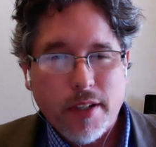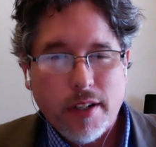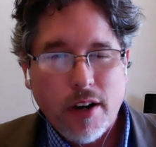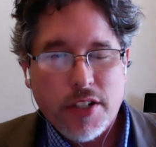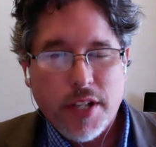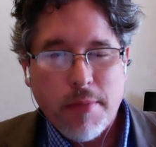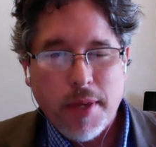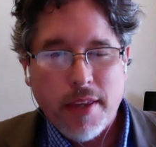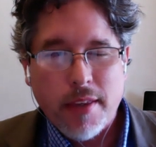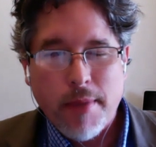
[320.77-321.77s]

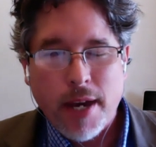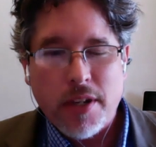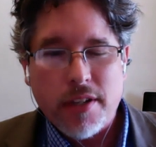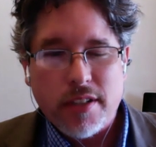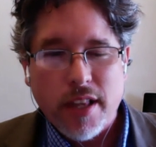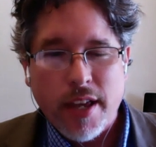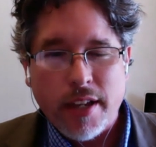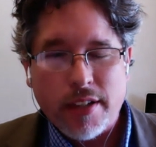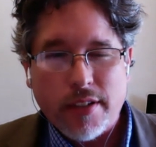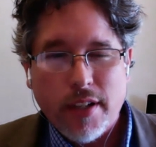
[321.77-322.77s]
RCMP, the Mountie
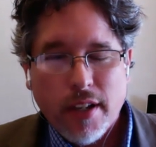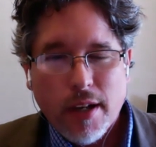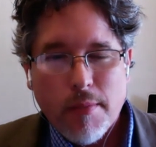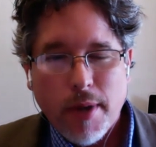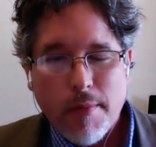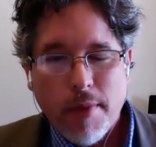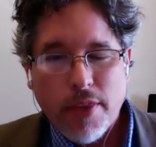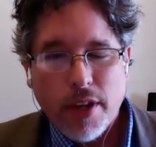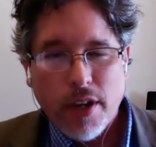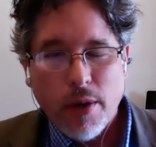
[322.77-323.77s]
slayings, about a
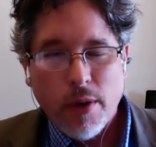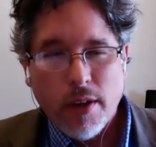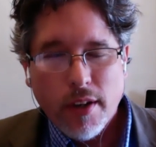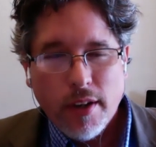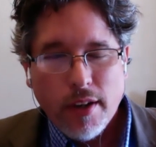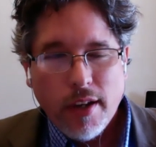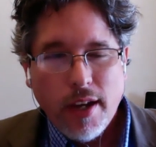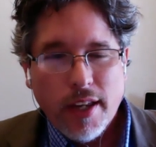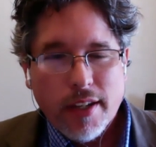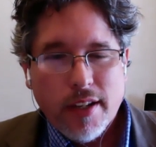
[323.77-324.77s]
month ago.
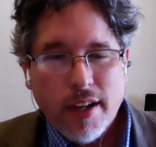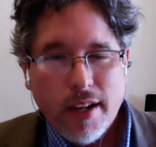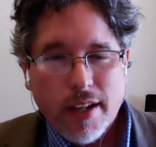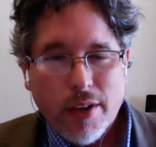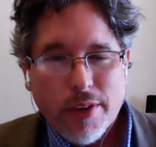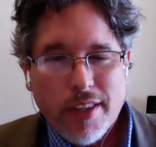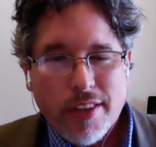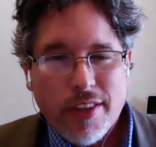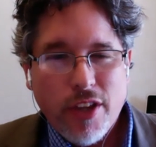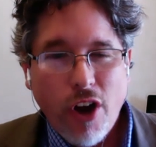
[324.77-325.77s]
And
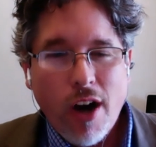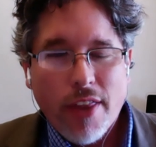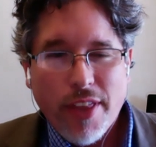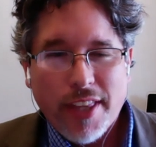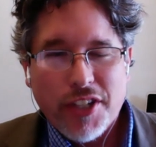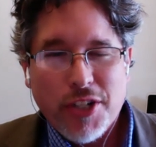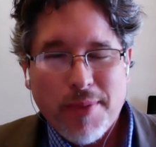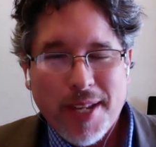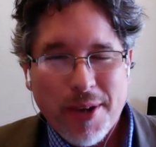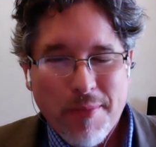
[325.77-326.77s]
the odd thing that
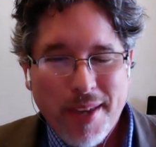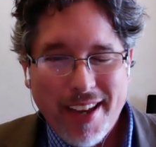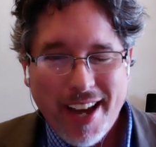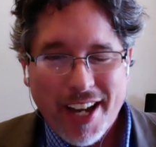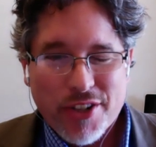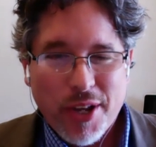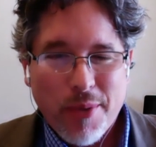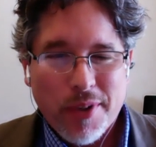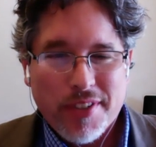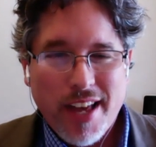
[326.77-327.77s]
jumped out at me actually
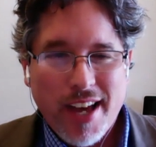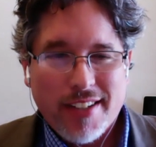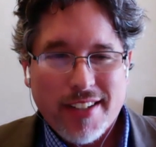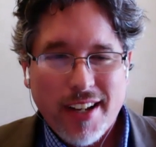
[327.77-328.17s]
was that